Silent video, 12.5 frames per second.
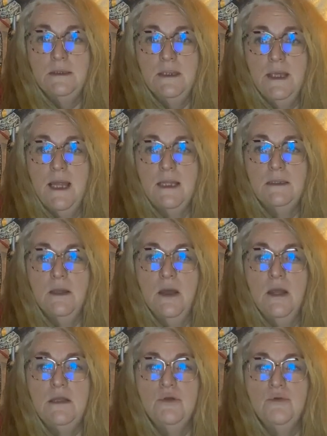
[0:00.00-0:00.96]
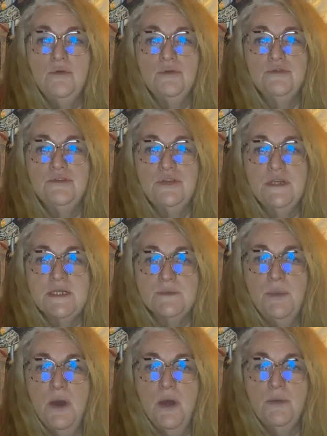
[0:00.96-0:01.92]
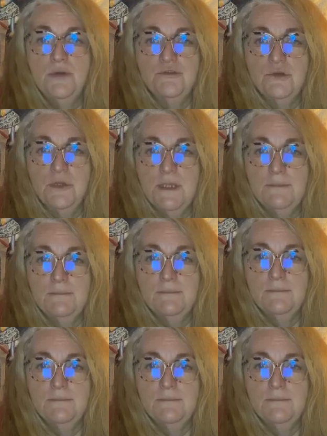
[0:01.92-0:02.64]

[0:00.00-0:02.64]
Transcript: Then I launched into poetry.